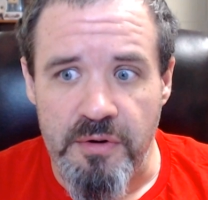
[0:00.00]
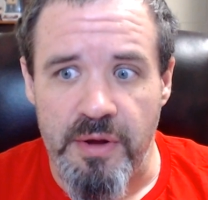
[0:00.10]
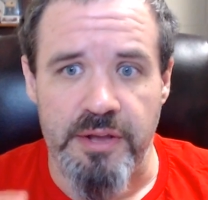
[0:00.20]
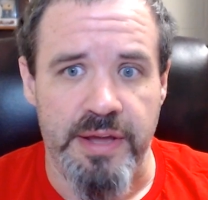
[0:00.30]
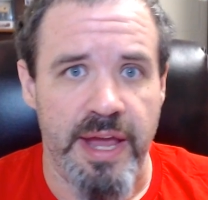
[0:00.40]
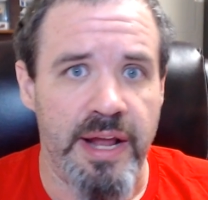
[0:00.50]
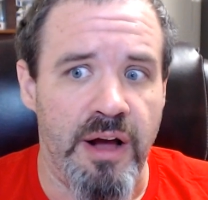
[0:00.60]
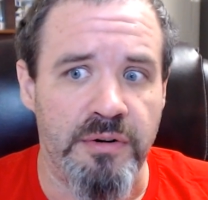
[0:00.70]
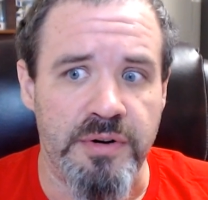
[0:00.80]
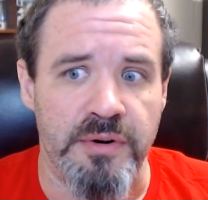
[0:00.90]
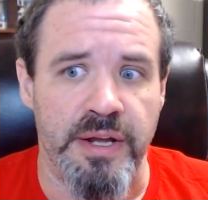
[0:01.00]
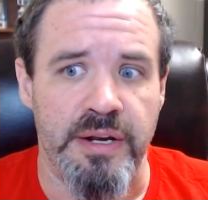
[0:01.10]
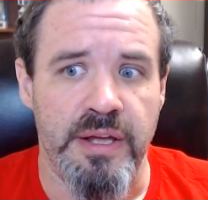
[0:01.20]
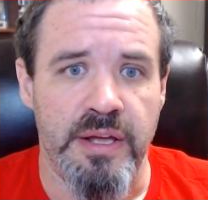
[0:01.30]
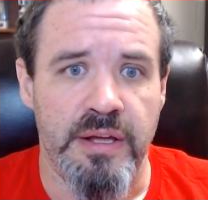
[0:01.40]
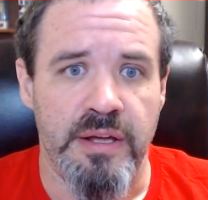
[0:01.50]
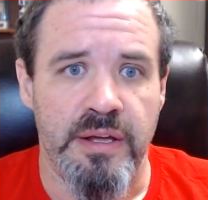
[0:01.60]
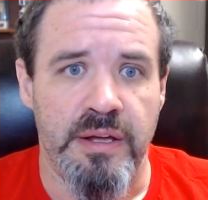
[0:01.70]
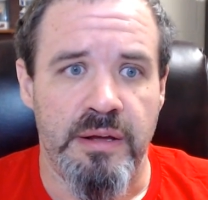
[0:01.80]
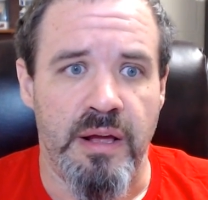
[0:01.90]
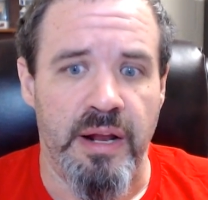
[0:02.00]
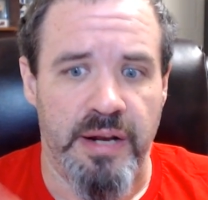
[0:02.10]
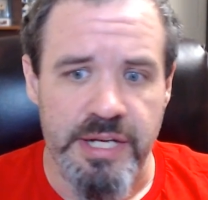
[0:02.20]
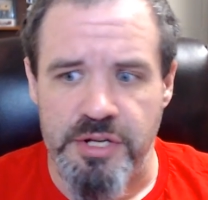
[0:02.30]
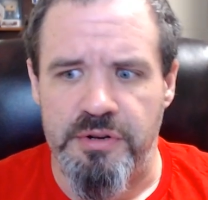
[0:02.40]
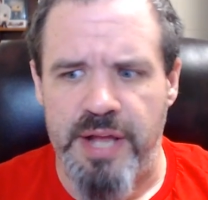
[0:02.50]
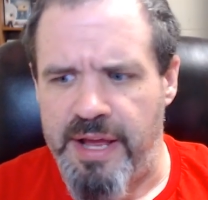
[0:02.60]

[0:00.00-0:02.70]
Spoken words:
it, you can't alter it unless you